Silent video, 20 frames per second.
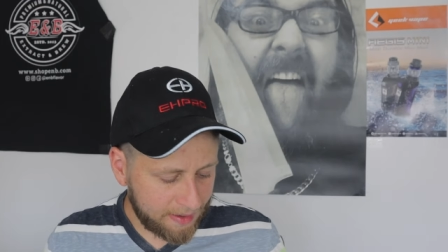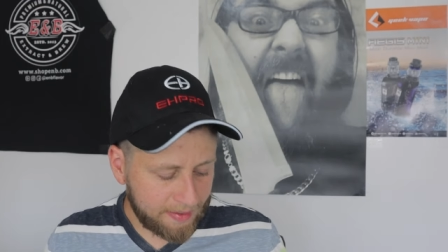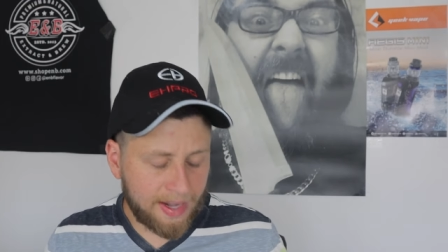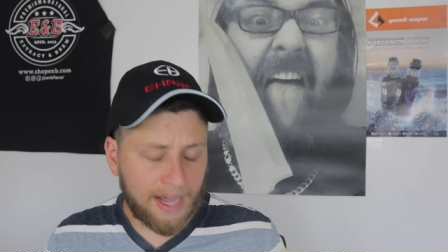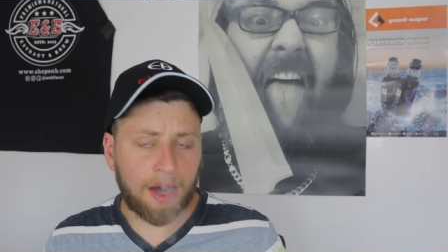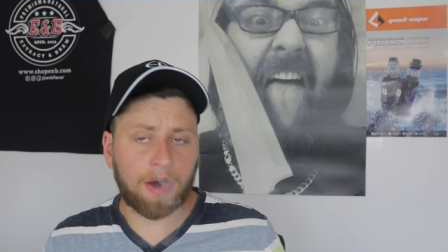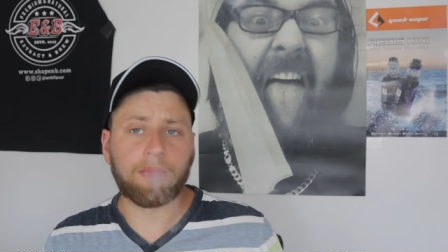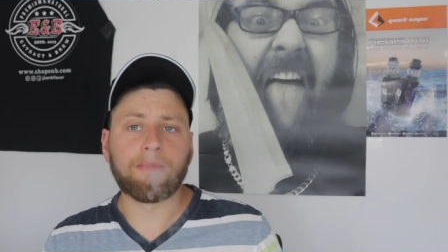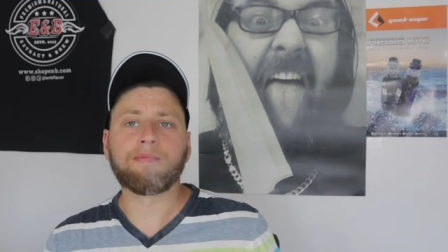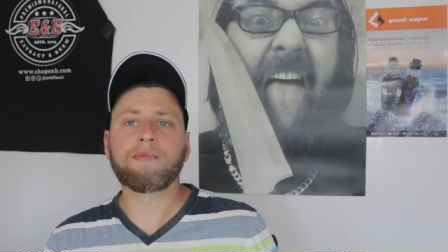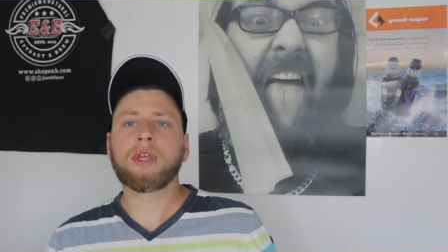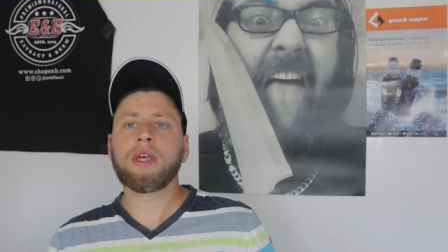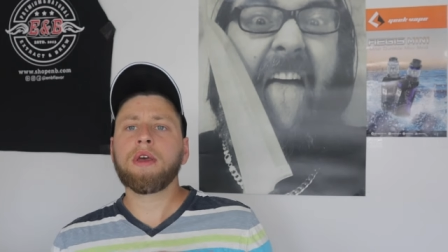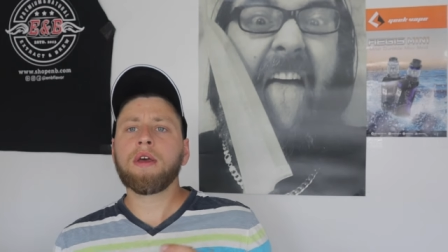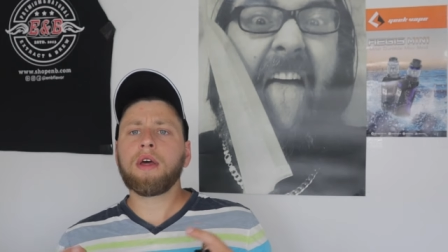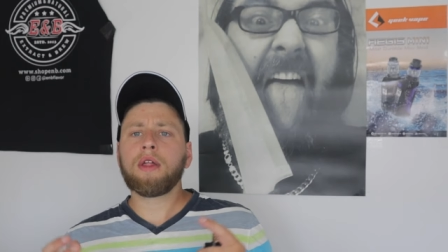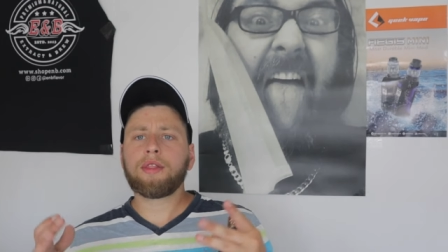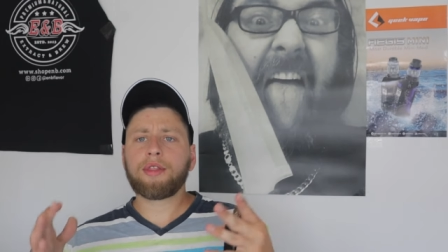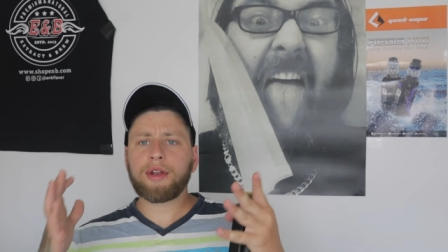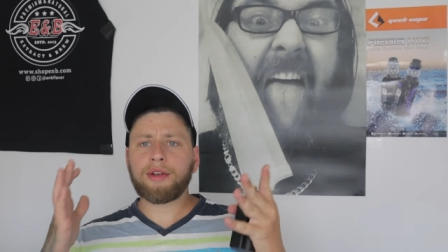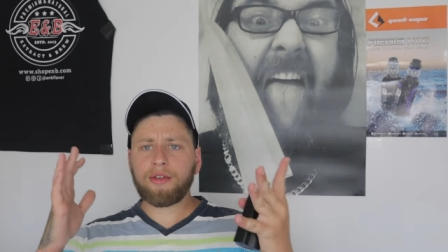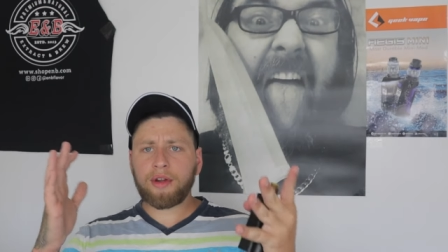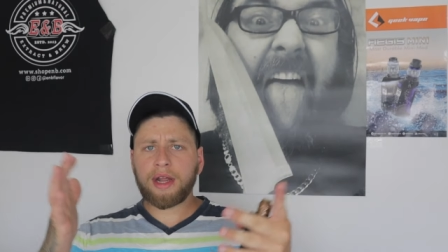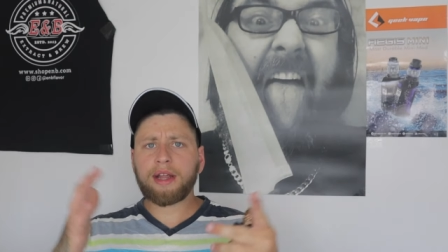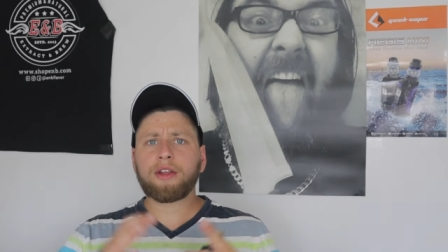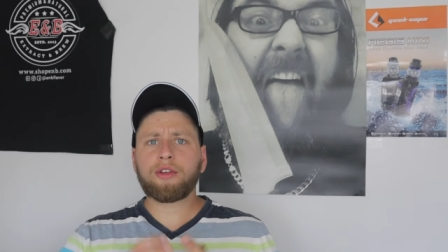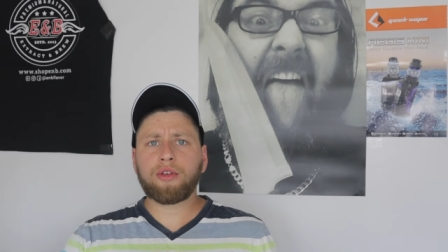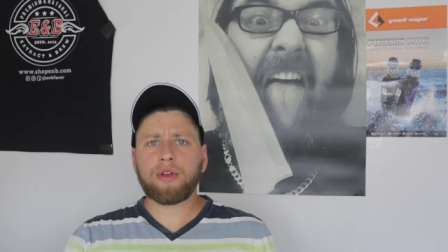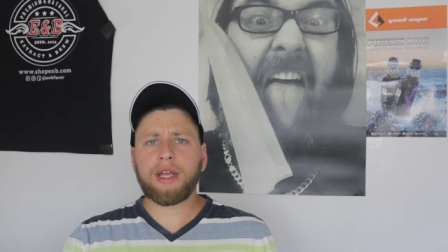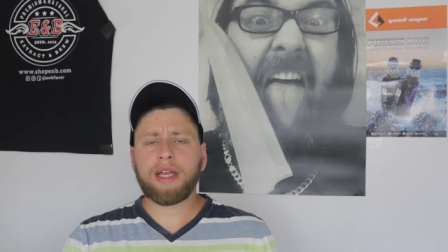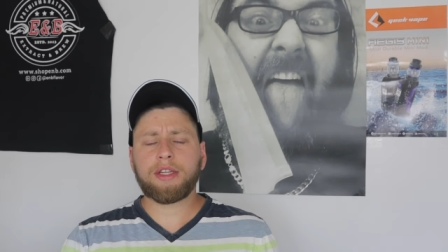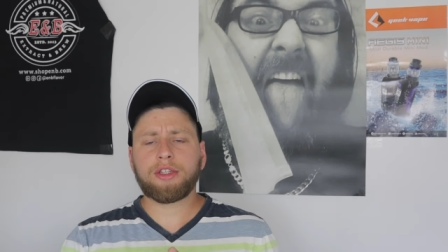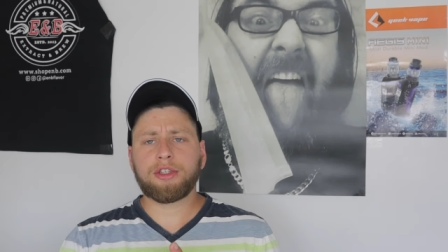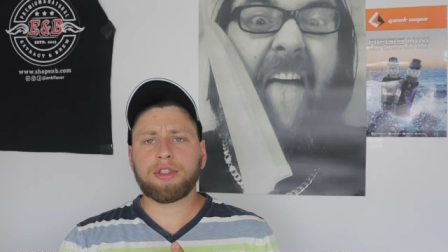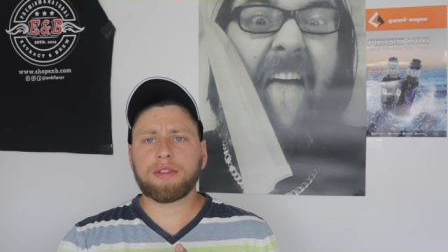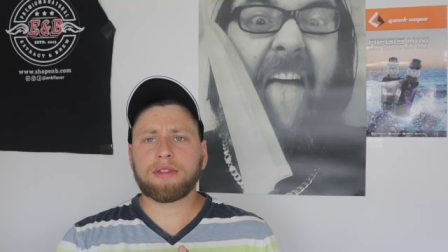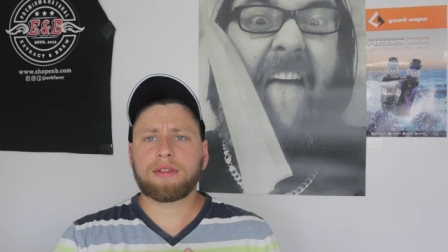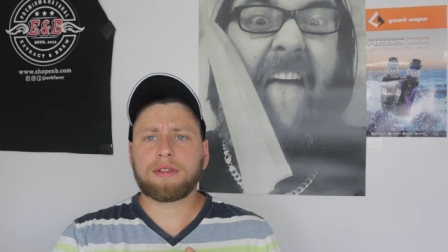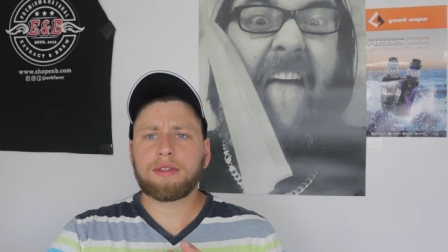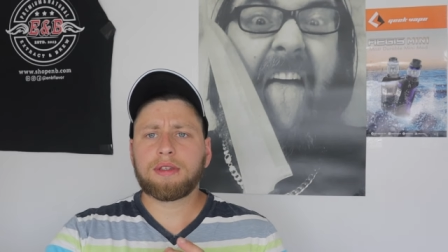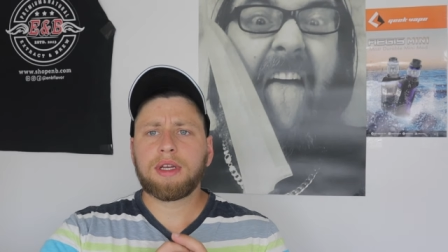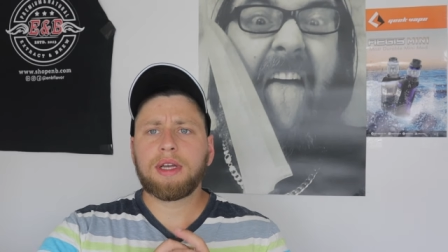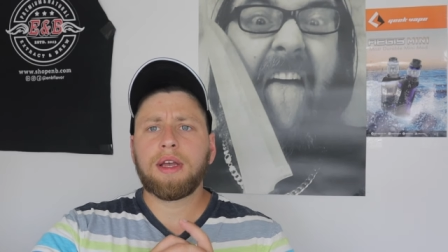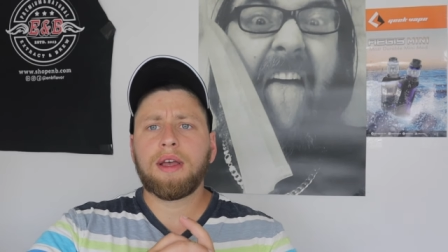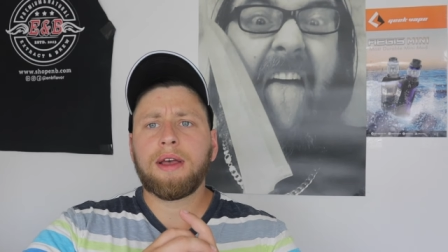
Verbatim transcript: Now, Thunderhead Creations.